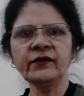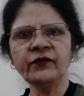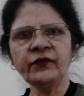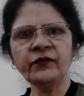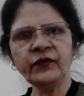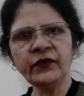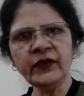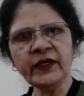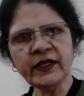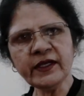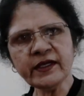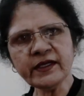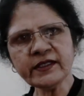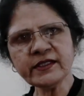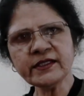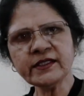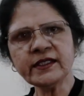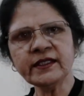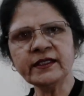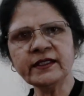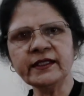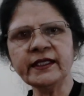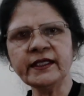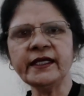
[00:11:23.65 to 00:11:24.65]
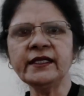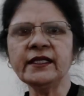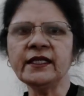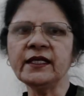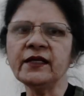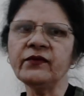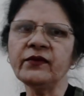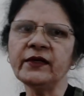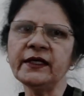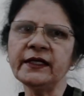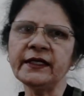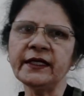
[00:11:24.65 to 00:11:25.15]
fears that
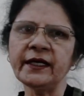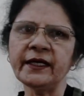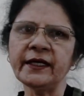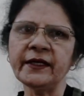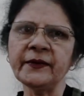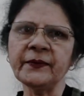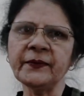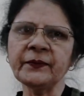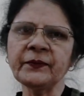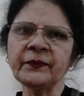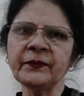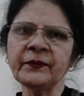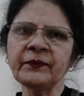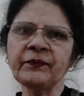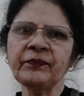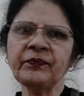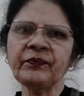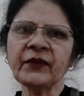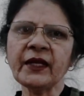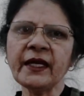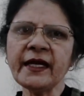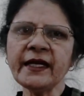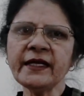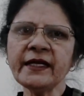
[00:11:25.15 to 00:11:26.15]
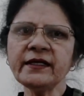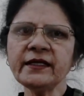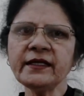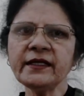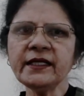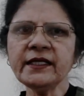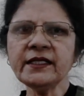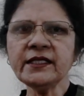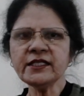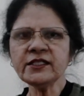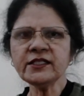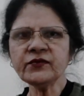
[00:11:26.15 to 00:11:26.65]
he will die, and
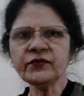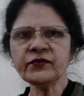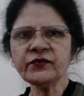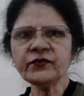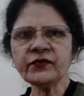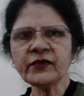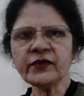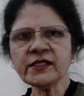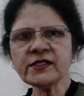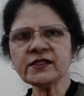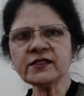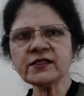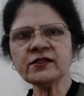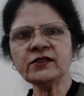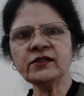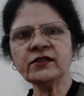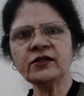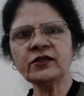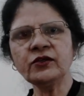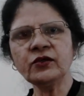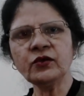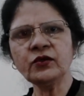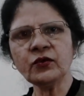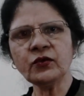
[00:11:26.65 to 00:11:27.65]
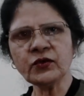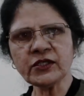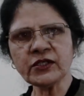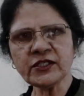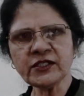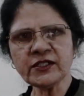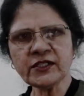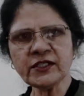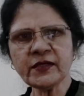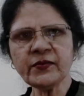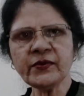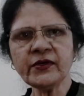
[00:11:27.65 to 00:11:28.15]
it is first
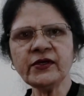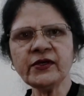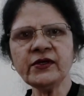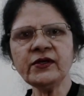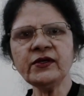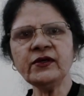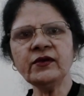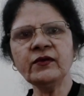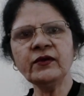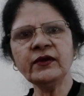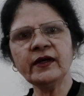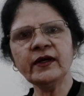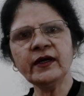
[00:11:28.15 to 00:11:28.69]
noticeable